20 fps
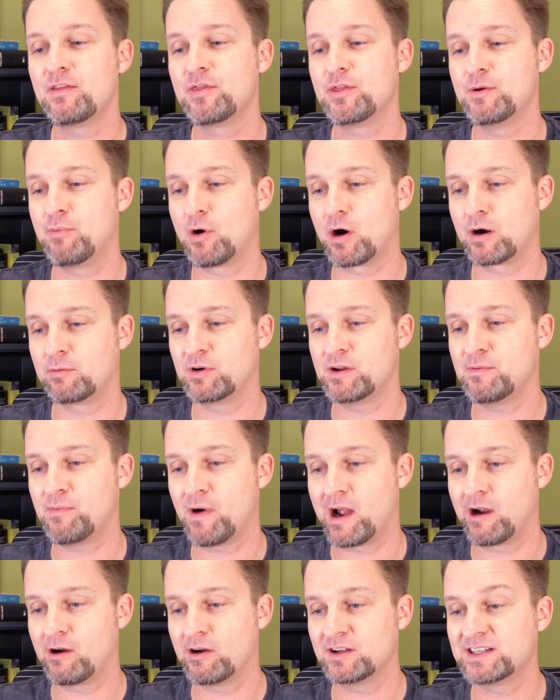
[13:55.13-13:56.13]
the Barbary
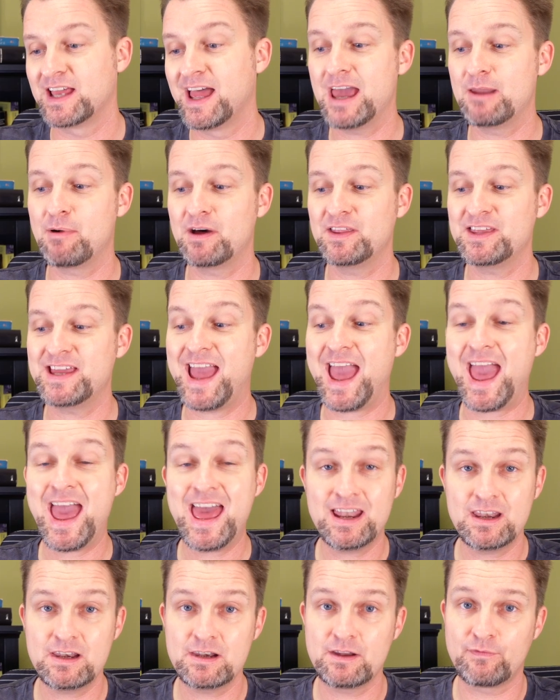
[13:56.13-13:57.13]
Pirates, and by the
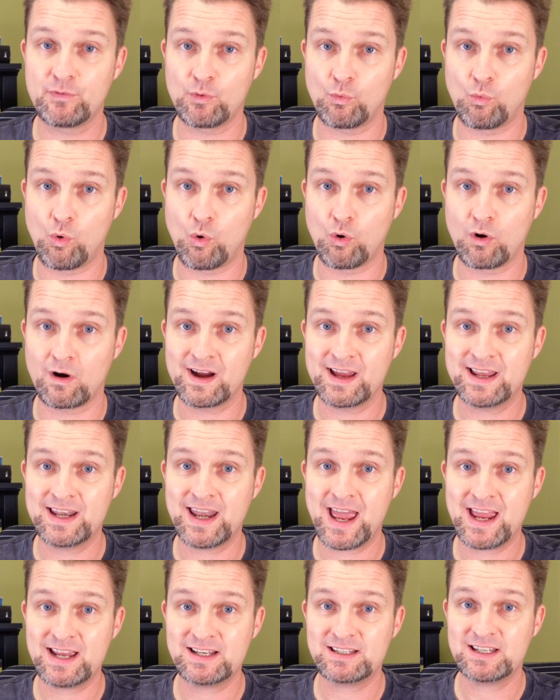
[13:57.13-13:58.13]
end of the war in
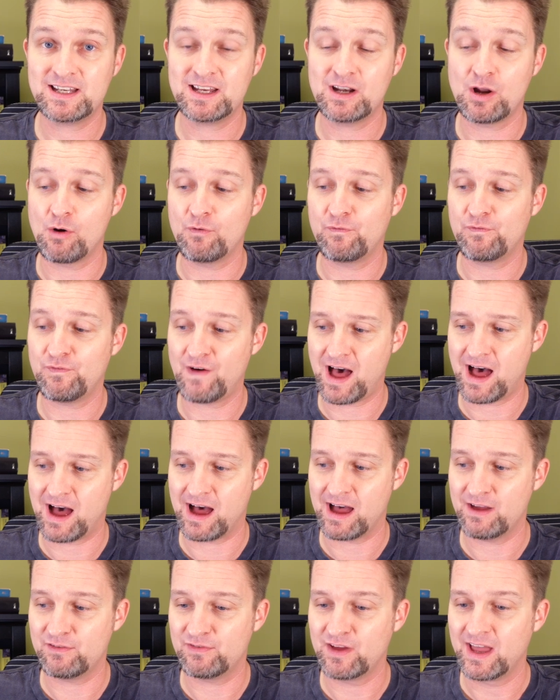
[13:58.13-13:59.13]

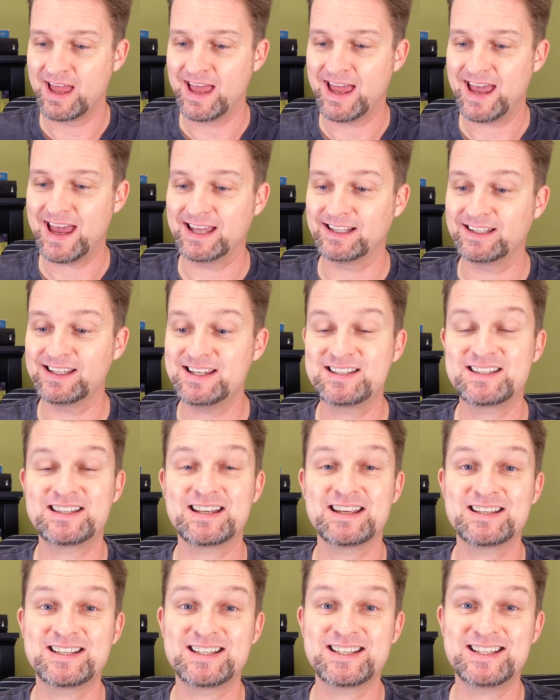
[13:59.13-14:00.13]
1805, at least
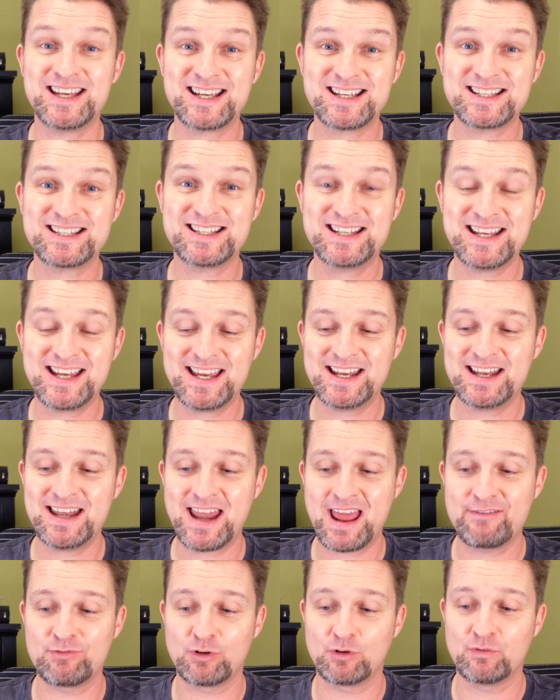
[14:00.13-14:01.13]
16
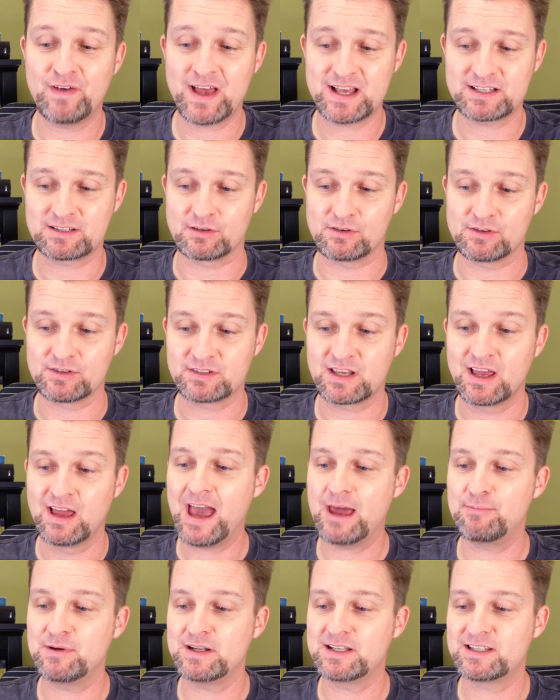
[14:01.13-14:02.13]
naval vessels
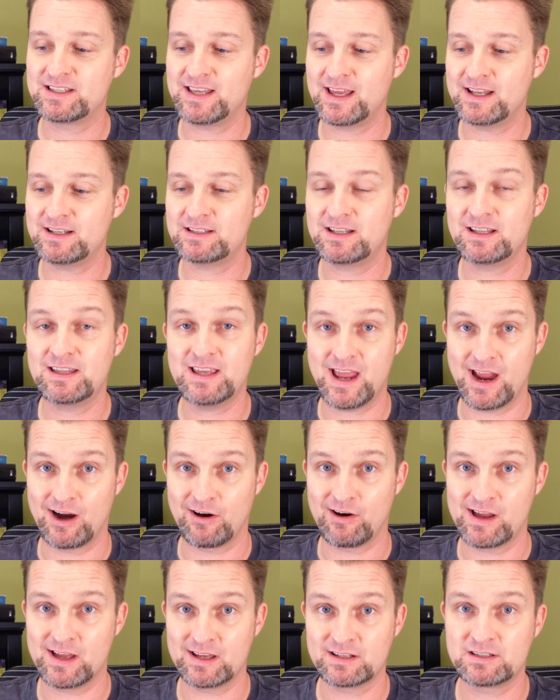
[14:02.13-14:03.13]
had been sent to the
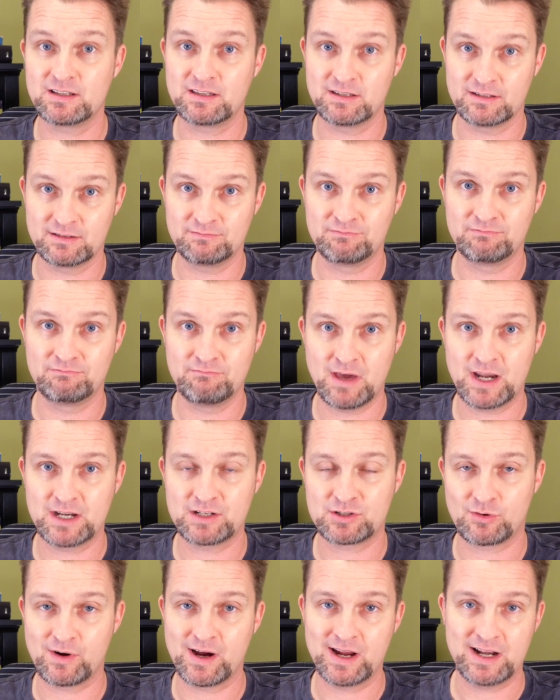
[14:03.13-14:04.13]
area, to the
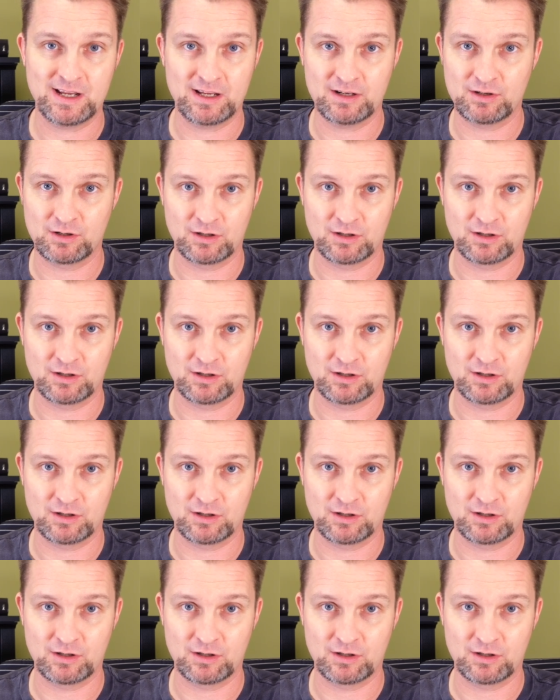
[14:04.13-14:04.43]
Mediterranean